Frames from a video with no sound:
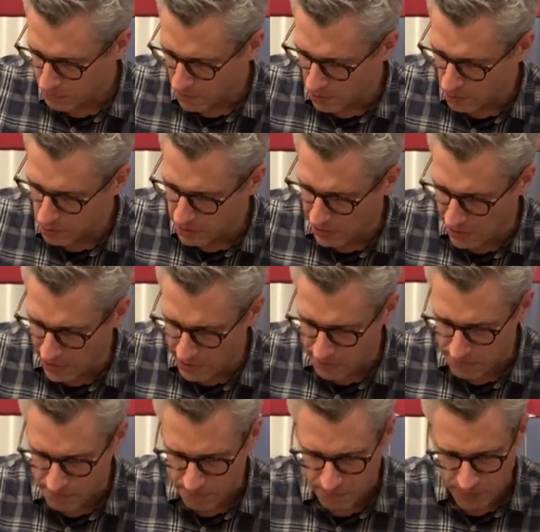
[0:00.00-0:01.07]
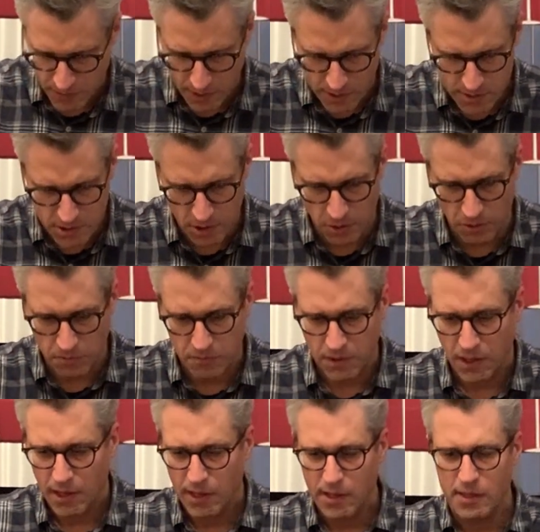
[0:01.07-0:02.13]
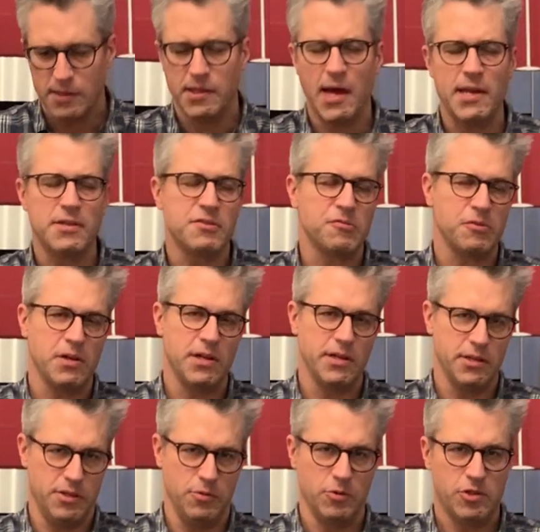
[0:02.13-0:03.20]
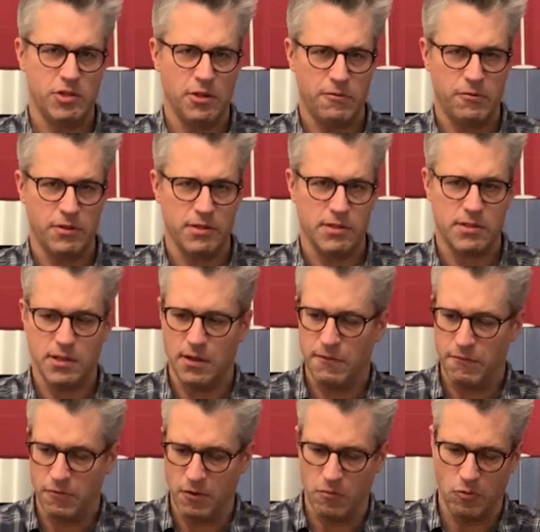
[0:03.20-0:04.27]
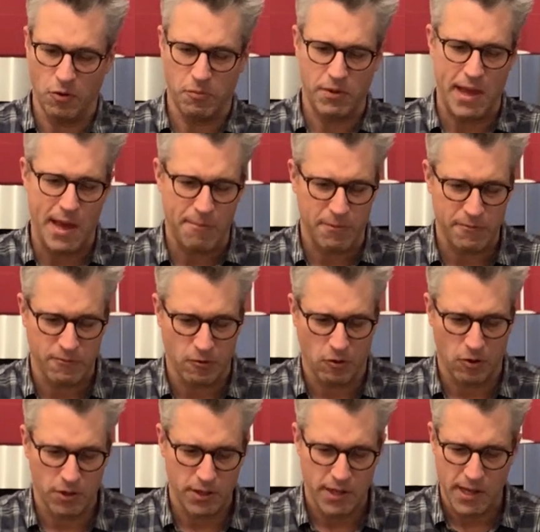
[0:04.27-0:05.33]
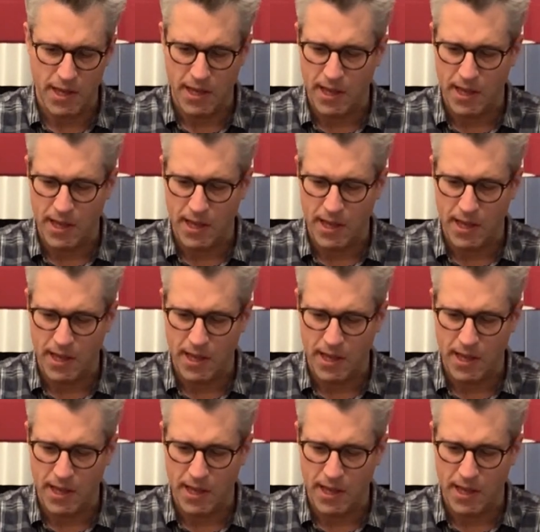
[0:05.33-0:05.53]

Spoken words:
Okay, so that is really a huge difference, no? From what we had before.